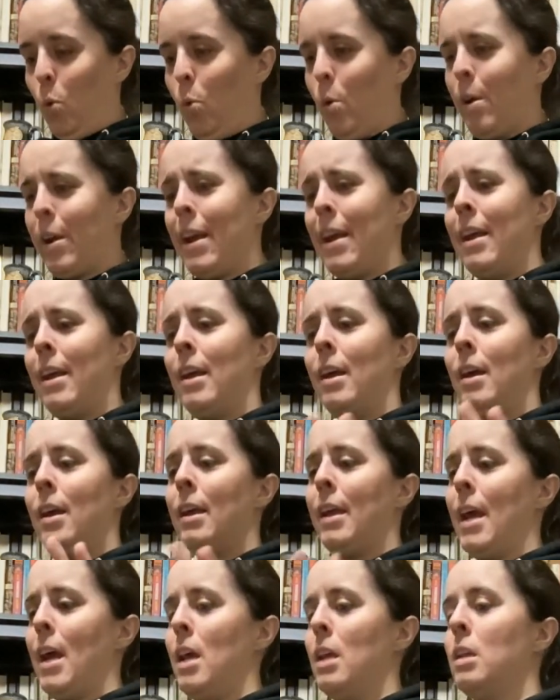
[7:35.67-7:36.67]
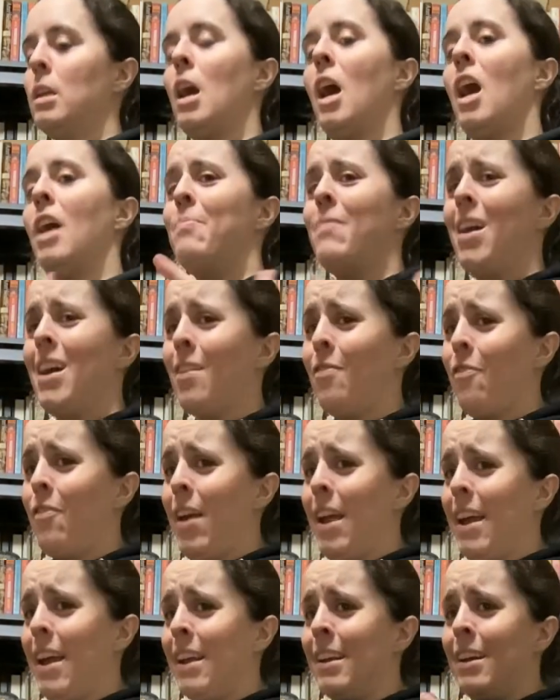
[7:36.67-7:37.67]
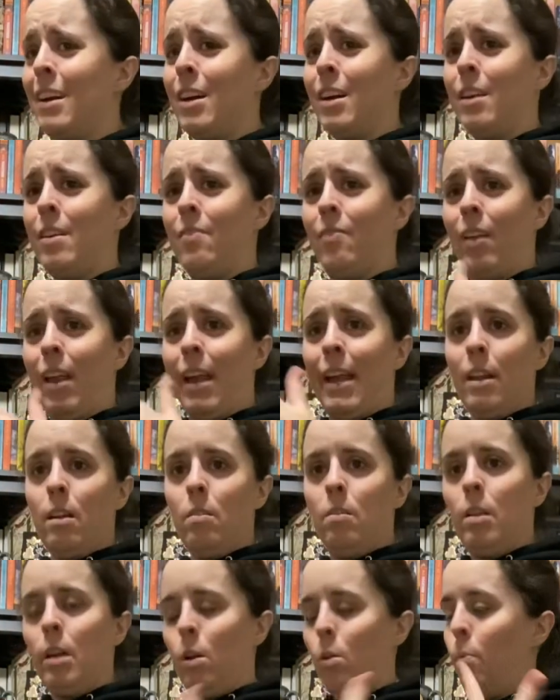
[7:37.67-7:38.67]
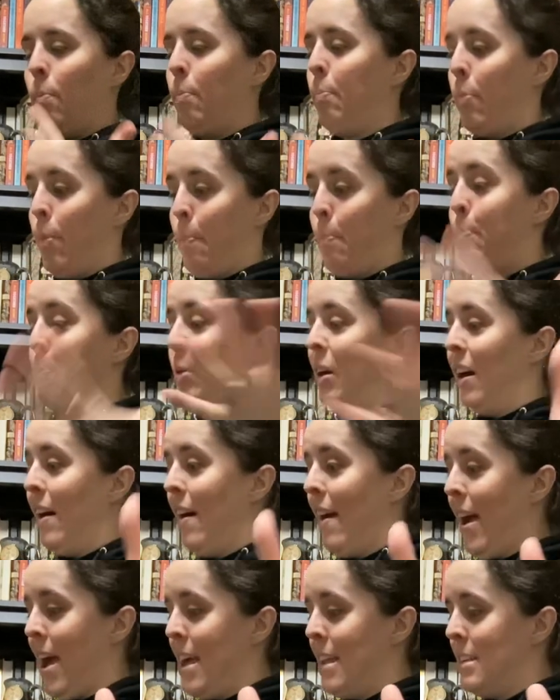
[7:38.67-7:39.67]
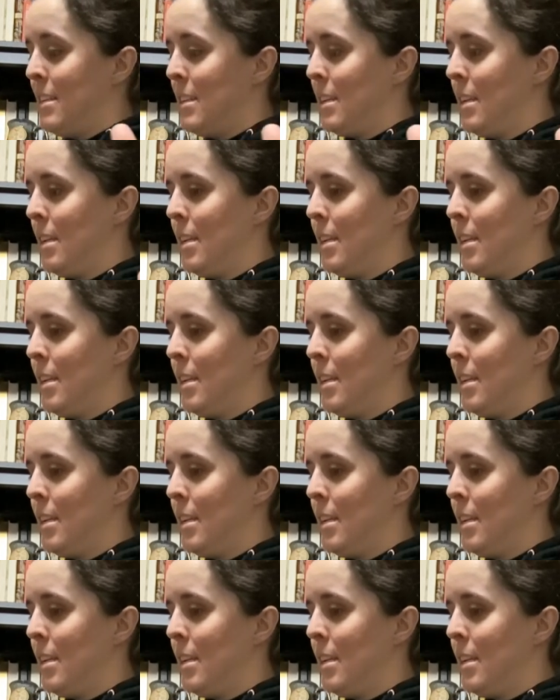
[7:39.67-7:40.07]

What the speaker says: okay, again, I'm not a fan of, like, you know, but